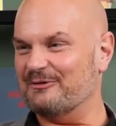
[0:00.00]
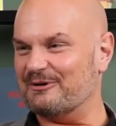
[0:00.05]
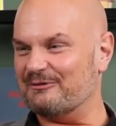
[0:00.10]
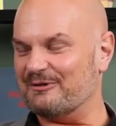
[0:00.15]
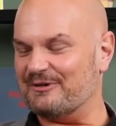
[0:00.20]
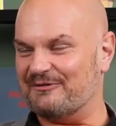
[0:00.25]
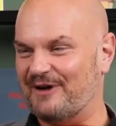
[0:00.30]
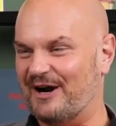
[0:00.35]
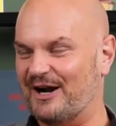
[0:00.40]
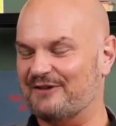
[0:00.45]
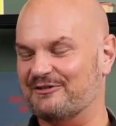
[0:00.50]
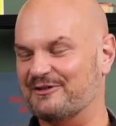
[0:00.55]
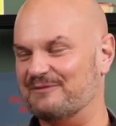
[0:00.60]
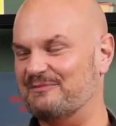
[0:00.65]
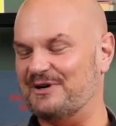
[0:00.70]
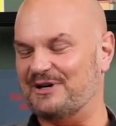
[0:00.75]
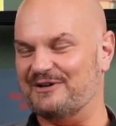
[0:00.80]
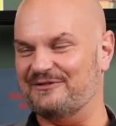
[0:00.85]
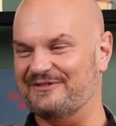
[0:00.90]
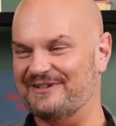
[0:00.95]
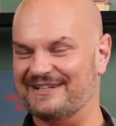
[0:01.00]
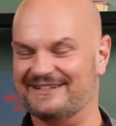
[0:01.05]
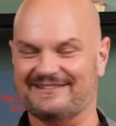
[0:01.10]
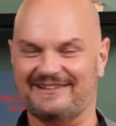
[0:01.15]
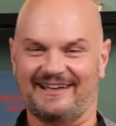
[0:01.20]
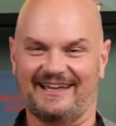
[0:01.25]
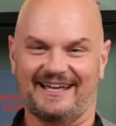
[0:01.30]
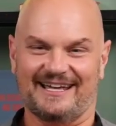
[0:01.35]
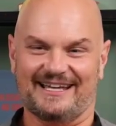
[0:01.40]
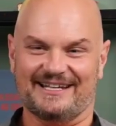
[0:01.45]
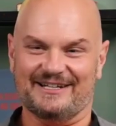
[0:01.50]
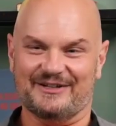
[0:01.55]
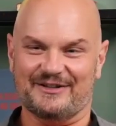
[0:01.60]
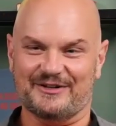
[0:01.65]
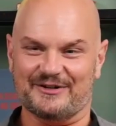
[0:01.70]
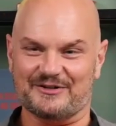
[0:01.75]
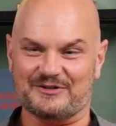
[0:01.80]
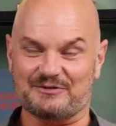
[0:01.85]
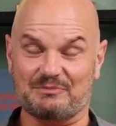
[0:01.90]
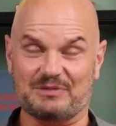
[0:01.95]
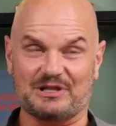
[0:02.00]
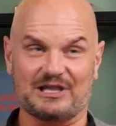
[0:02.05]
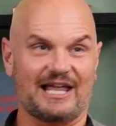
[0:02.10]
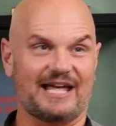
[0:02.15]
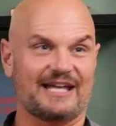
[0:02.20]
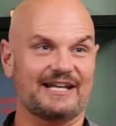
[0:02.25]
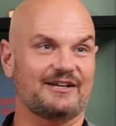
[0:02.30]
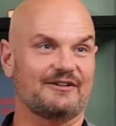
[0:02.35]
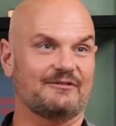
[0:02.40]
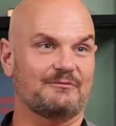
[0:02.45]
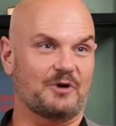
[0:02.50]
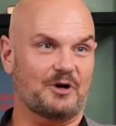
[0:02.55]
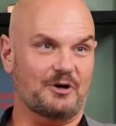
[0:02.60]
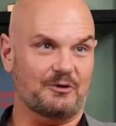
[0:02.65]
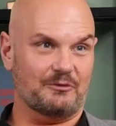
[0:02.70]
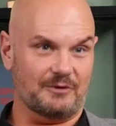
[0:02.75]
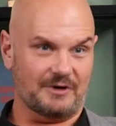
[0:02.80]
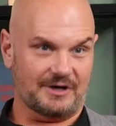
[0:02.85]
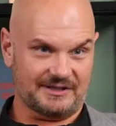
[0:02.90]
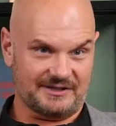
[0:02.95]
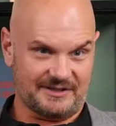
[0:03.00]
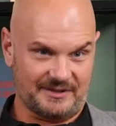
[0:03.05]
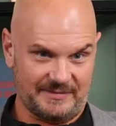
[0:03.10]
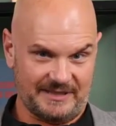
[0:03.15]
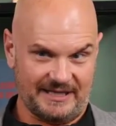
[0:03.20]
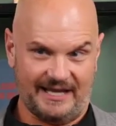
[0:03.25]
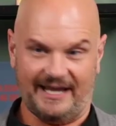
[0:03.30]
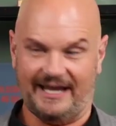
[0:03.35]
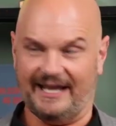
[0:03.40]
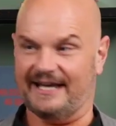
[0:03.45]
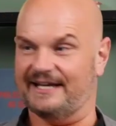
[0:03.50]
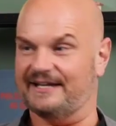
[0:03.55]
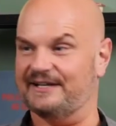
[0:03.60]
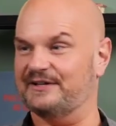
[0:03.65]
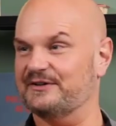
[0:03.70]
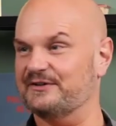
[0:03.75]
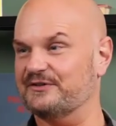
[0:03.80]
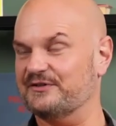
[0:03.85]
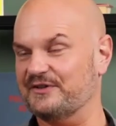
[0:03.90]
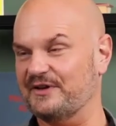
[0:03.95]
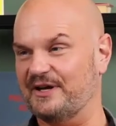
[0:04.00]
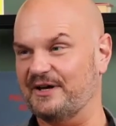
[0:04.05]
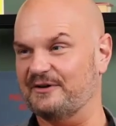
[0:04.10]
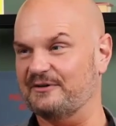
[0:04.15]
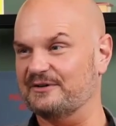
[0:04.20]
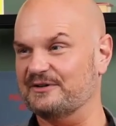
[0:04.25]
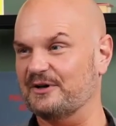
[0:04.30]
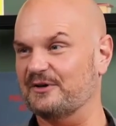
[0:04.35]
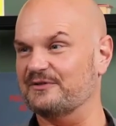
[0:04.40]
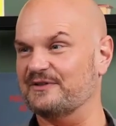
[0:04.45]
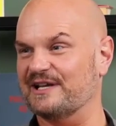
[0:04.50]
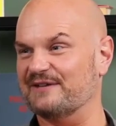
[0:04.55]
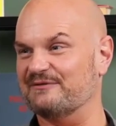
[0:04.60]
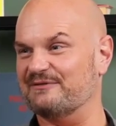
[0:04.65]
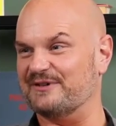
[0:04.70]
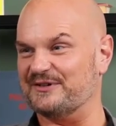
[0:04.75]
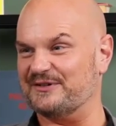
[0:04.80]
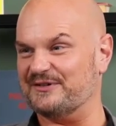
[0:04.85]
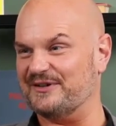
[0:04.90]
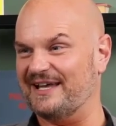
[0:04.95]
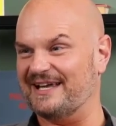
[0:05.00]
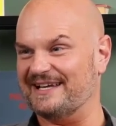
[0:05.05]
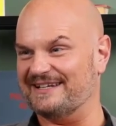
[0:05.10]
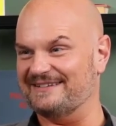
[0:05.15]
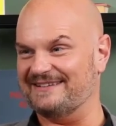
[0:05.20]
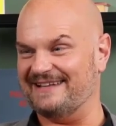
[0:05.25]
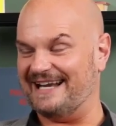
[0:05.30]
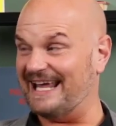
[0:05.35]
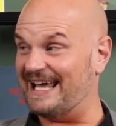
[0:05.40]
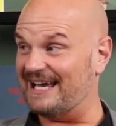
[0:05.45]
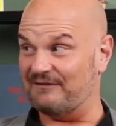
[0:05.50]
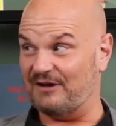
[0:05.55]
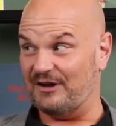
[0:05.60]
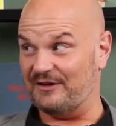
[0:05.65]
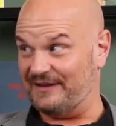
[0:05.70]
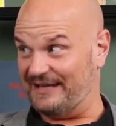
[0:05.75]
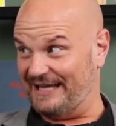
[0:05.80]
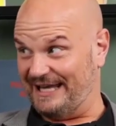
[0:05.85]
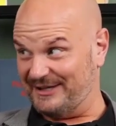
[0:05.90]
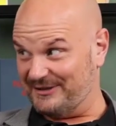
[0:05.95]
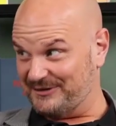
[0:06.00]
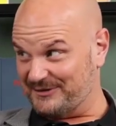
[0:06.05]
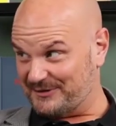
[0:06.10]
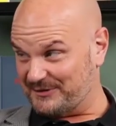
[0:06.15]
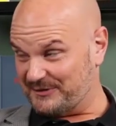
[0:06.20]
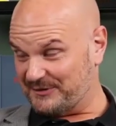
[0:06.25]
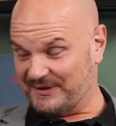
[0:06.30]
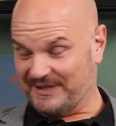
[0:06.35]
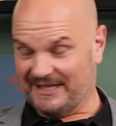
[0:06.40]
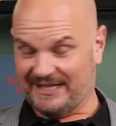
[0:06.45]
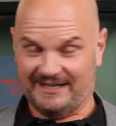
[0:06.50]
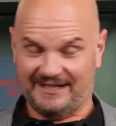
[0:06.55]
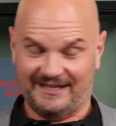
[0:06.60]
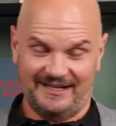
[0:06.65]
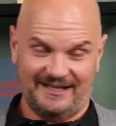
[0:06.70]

we're far from perfect, and there's plenty of more work to be had. So don't think for a second that I have all the answers.